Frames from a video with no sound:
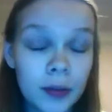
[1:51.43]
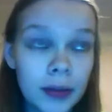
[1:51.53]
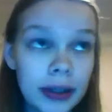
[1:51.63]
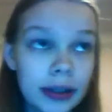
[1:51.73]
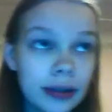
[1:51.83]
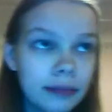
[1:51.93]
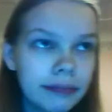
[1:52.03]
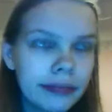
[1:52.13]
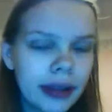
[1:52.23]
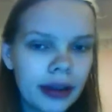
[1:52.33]
Well,
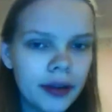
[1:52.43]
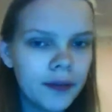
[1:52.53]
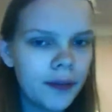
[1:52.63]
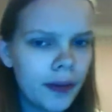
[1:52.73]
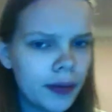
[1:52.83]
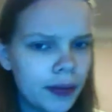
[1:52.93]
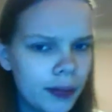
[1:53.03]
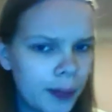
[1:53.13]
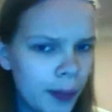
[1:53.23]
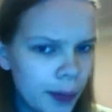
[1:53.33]
I don't follow
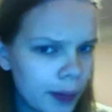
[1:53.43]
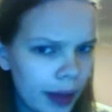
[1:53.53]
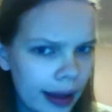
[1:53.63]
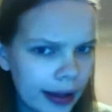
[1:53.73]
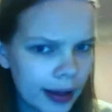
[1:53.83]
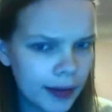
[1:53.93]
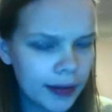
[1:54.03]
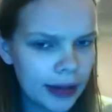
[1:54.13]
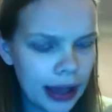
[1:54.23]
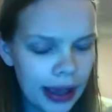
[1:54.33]
sport that
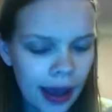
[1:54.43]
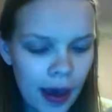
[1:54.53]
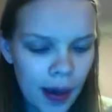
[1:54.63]
closely,